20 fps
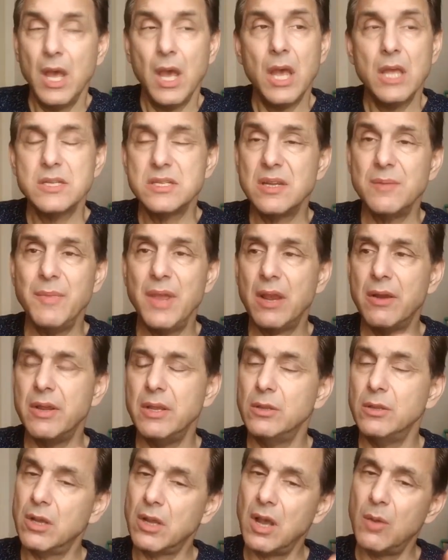I say, Mary,
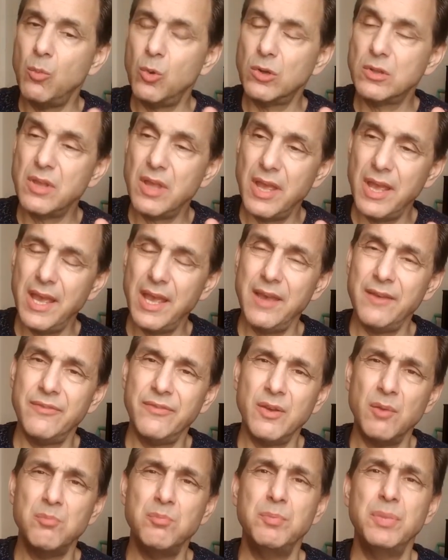look, I'm worth
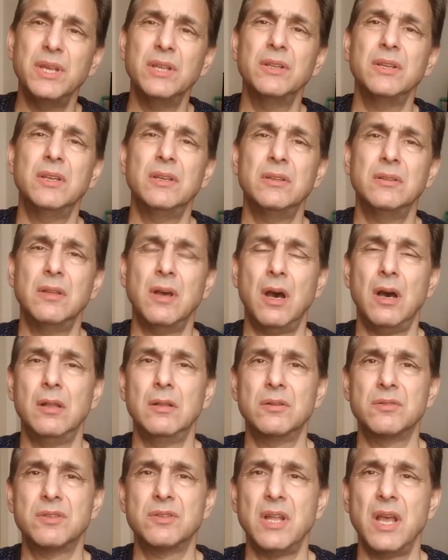$500 million
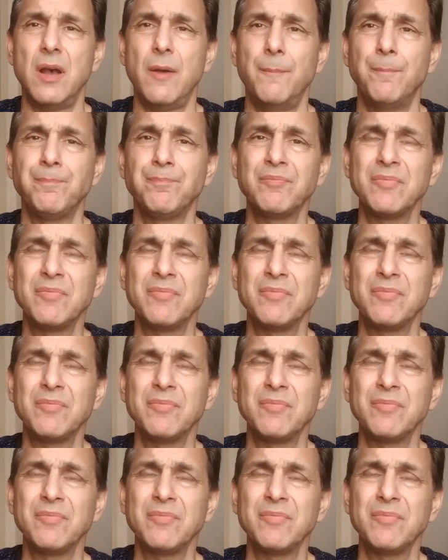now.